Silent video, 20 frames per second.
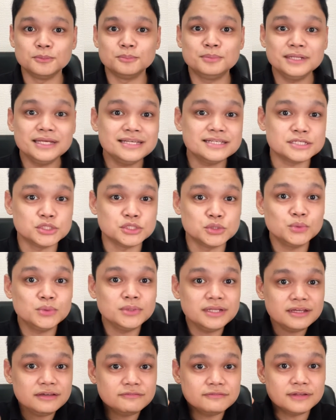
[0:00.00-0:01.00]
please do
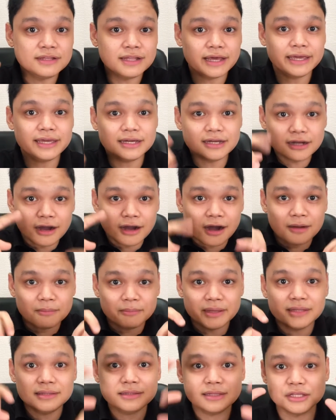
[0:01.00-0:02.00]
leave a like,
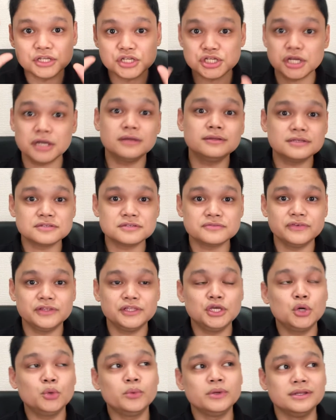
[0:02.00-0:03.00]
comment, and share this
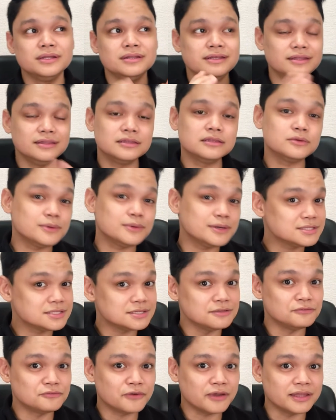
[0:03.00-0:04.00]
video with an
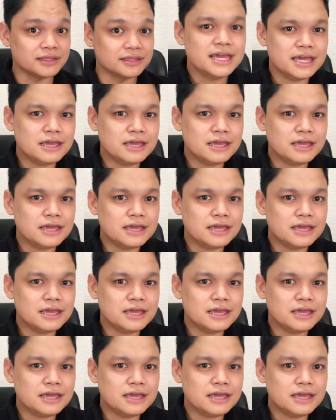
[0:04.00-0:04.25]
interested friend.